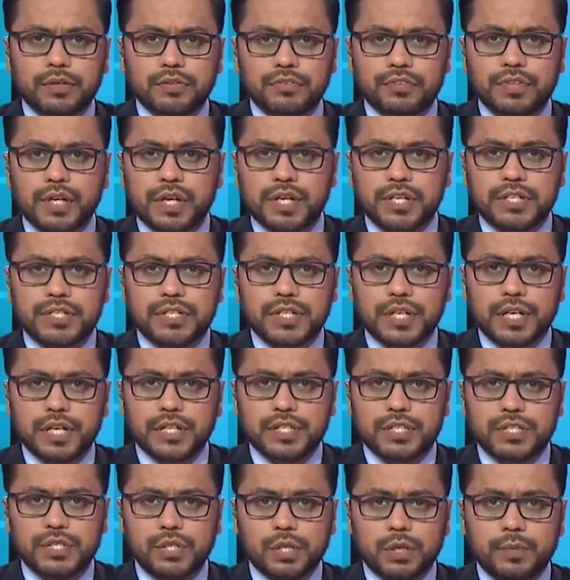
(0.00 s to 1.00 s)
Now,
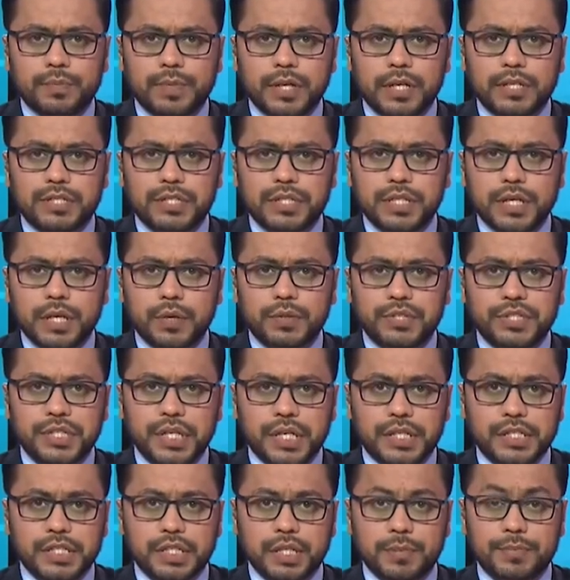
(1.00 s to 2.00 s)
Afghanistan's top peace
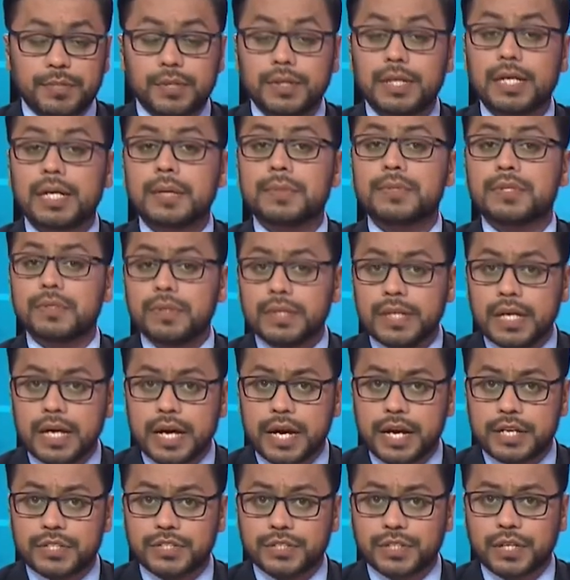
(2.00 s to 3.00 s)
negotiator Abdullah
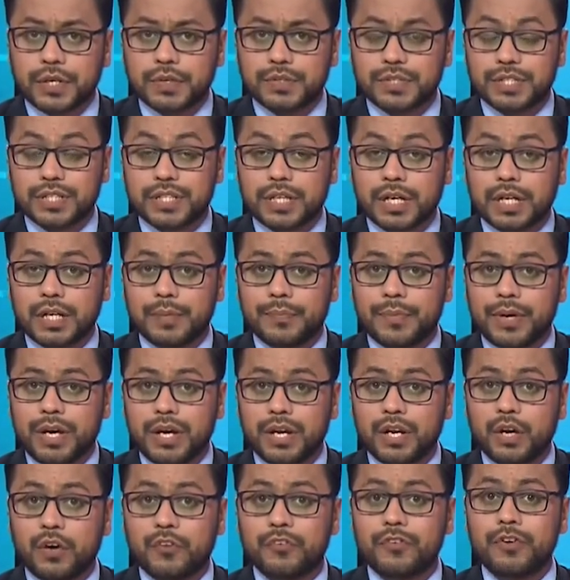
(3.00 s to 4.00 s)
Abdullah has accused the
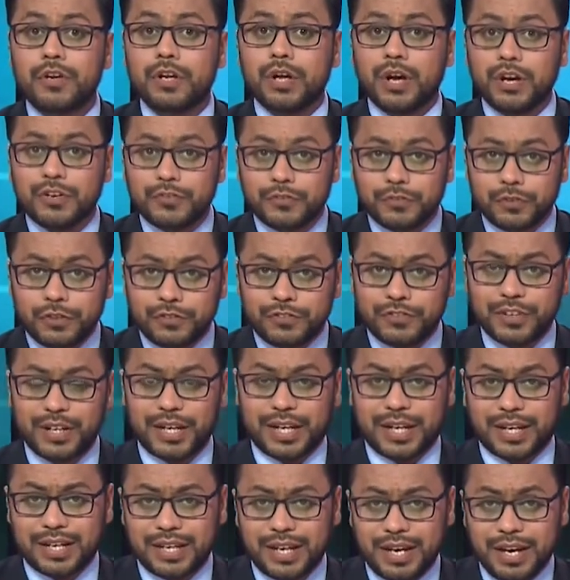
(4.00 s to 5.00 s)
Taliban of not
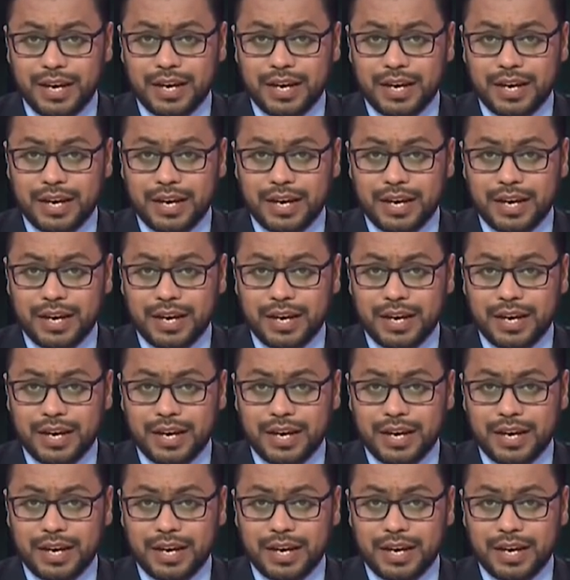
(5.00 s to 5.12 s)
fulfilling